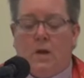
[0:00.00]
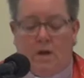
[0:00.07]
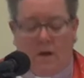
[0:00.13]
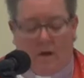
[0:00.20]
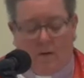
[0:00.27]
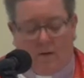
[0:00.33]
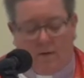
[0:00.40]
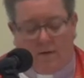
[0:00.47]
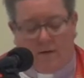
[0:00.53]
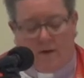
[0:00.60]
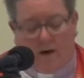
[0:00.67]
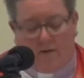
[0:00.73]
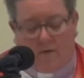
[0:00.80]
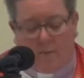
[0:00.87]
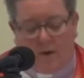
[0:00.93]
Hitler's
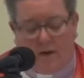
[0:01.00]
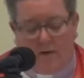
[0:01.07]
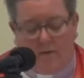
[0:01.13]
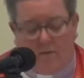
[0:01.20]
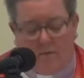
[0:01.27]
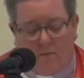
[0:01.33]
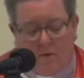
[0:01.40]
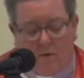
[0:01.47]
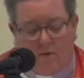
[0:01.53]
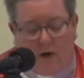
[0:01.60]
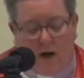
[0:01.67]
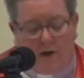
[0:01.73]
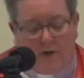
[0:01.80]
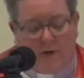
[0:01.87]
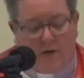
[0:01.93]
government
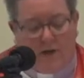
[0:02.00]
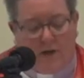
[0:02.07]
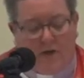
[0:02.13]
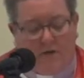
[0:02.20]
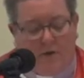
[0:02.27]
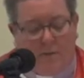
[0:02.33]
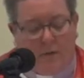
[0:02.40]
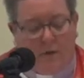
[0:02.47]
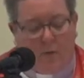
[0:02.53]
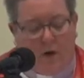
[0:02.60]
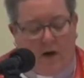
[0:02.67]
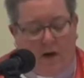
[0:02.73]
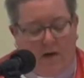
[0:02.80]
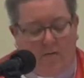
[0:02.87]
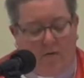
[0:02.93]
gradually stripped
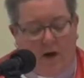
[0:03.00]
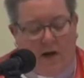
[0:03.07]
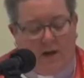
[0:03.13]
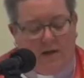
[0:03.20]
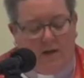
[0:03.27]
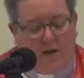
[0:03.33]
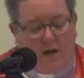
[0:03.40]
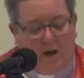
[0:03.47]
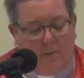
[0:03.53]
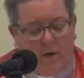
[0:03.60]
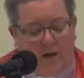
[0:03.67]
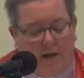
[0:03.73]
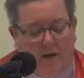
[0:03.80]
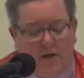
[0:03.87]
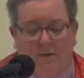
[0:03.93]
away the rights and
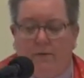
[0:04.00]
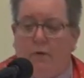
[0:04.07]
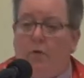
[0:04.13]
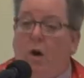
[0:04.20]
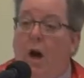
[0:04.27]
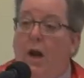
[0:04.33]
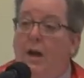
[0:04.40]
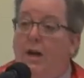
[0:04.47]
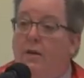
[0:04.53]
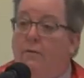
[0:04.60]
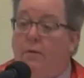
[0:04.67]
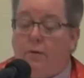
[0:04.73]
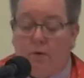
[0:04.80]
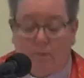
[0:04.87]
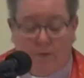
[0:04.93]
liberties of a variety
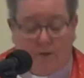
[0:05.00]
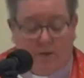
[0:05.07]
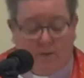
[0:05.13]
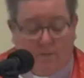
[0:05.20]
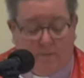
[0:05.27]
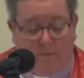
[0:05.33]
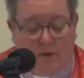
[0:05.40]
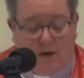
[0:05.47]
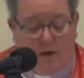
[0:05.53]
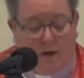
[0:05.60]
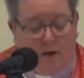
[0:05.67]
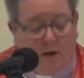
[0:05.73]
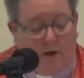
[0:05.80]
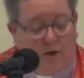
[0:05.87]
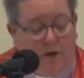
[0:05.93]
of groups:
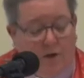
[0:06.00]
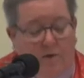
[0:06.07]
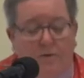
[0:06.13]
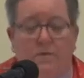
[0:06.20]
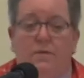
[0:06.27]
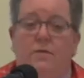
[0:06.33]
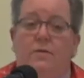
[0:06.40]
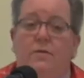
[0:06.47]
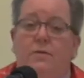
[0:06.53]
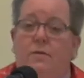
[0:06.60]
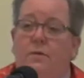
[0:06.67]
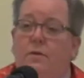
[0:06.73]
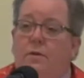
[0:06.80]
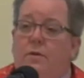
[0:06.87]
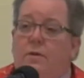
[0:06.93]
Jews,
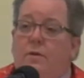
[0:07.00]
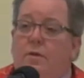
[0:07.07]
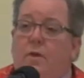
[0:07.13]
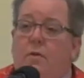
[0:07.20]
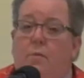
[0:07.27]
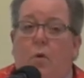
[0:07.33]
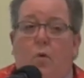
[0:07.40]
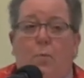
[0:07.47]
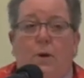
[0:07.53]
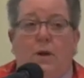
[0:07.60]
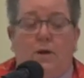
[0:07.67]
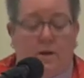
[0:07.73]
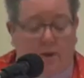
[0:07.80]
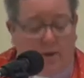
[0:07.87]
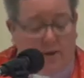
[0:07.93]
the
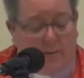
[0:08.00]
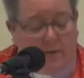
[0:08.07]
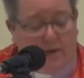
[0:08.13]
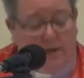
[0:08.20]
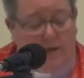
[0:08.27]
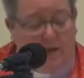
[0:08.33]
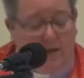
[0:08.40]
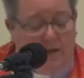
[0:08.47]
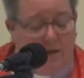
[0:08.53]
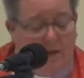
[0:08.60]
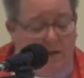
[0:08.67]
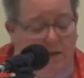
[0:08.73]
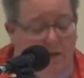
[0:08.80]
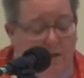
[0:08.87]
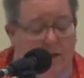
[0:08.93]
Roma
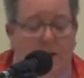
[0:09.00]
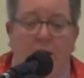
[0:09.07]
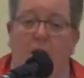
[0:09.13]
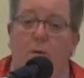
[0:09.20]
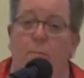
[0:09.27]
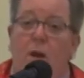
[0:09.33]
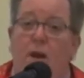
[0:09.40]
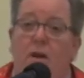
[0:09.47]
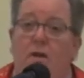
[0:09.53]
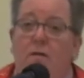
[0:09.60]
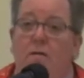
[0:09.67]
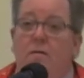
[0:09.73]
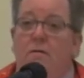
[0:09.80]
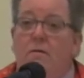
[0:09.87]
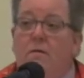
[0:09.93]
Gypsies, gay
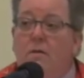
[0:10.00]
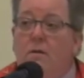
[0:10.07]
men,